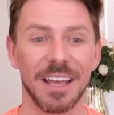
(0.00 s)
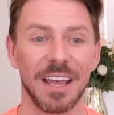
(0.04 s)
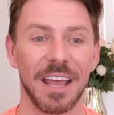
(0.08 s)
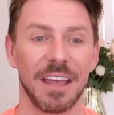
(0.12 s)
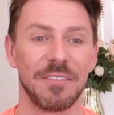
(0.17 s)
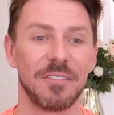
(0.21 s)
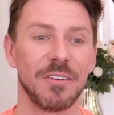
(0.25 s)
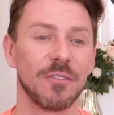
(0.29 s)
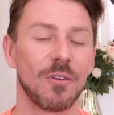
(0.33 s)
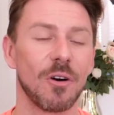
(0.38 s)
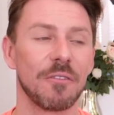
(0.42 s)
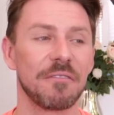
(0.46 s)

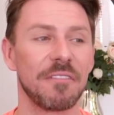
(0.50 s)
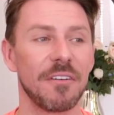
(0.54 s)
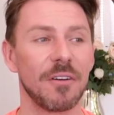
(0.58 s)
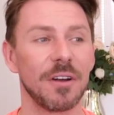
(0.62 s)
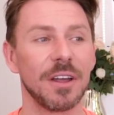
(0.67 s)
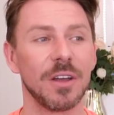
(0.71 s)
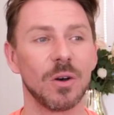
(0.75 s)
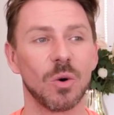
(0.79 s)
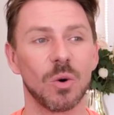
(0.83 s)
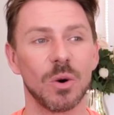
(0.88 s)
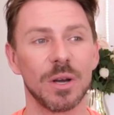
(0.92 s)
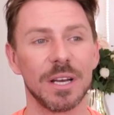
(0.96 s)
If you've got
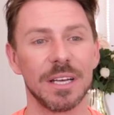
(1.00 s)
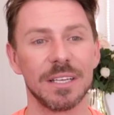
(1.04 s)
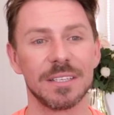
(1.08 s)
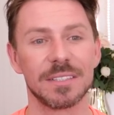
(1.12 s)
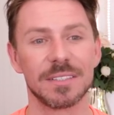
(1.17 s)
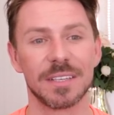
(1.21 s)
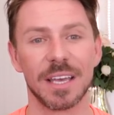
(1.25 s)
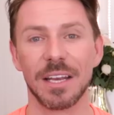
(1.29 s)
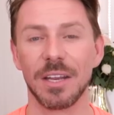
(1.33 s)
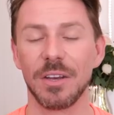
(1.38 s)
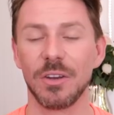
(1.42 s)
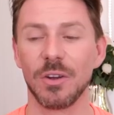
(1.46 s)
very oily
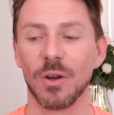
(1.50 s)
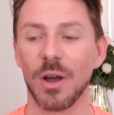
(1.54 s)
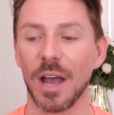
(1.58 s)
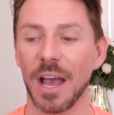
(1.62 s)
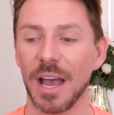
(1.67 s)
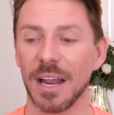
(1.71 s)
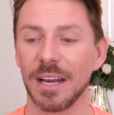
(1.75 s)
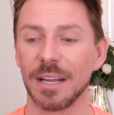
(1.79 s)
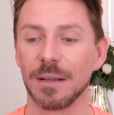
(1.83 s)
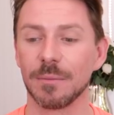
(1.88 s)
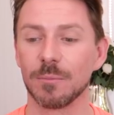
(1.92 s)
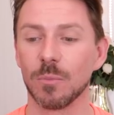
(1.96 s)
skin and you're
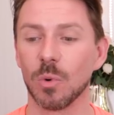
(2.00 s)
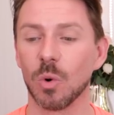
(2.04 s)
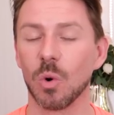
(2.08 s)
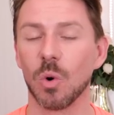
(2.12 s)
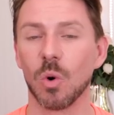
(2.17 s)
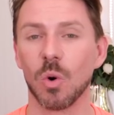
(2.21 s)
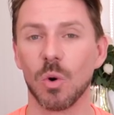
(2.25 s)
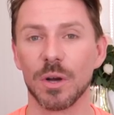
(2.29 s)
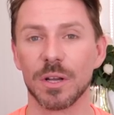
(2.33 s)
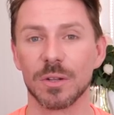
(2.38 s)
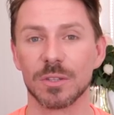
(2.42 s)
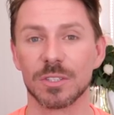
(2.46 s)
adding
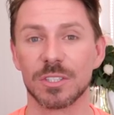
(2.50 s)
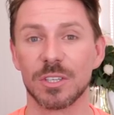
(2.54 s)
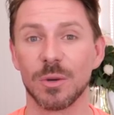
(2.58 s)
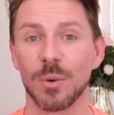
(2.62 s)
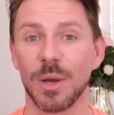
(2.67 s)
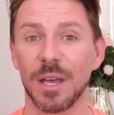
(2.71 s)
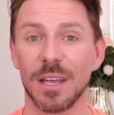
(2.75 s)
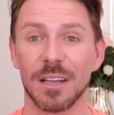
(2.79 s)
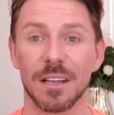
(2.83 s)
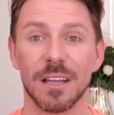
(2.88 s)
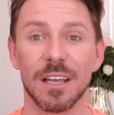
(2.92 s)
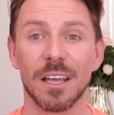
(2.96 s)
more oil to
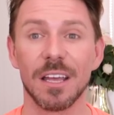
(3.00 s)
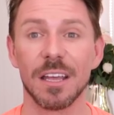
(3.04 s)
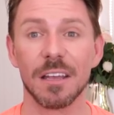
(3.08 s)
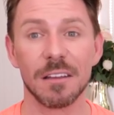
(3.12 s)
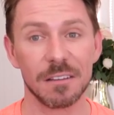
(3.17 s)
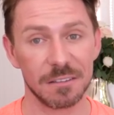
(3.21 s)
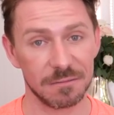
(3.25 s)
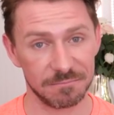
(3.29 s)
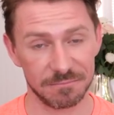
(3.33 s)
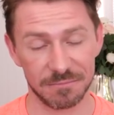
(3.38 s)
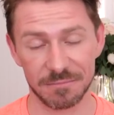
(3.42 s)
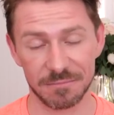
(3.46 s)
it,